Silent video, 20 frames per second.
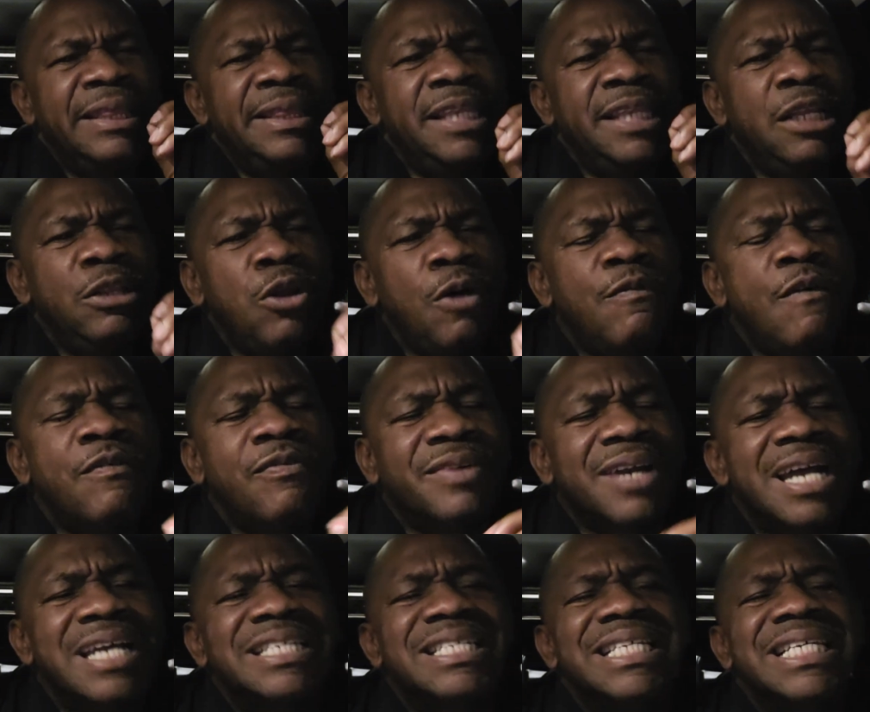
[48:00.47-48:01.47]
The love of
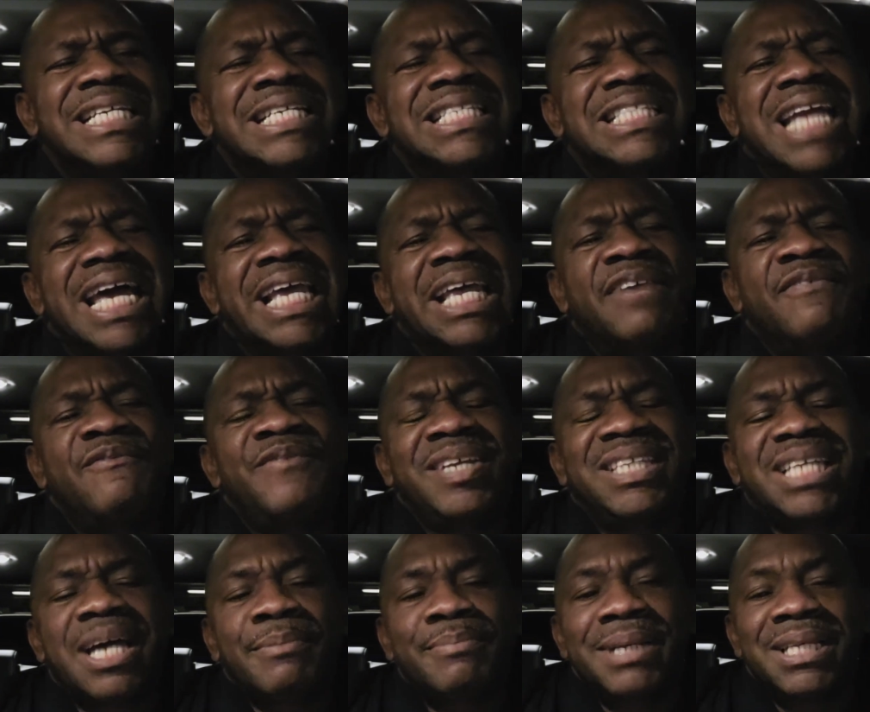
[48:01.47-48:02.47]
Christ is like
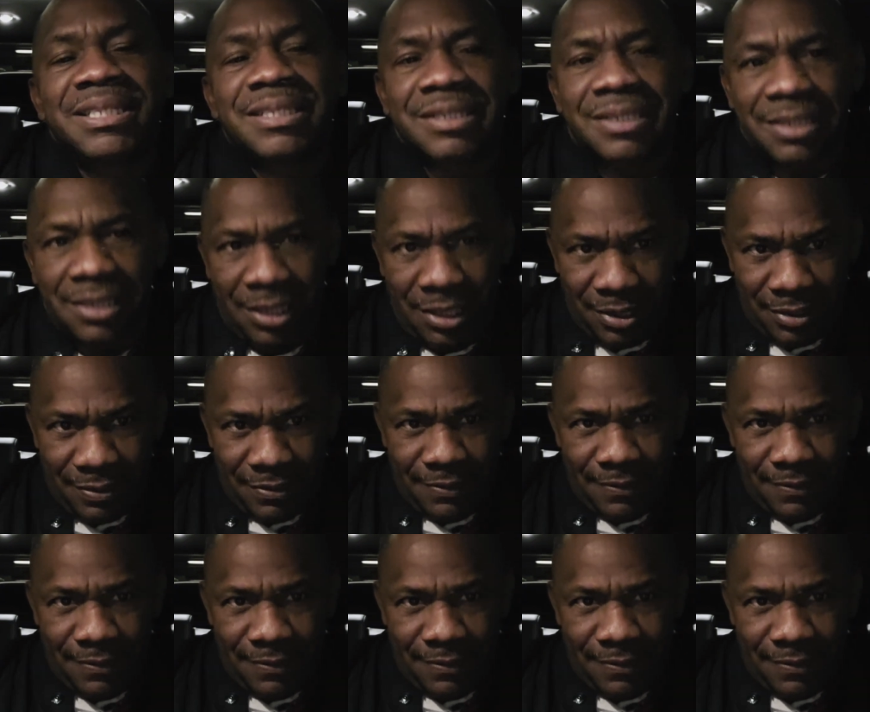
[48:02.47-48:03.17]
vitamin C.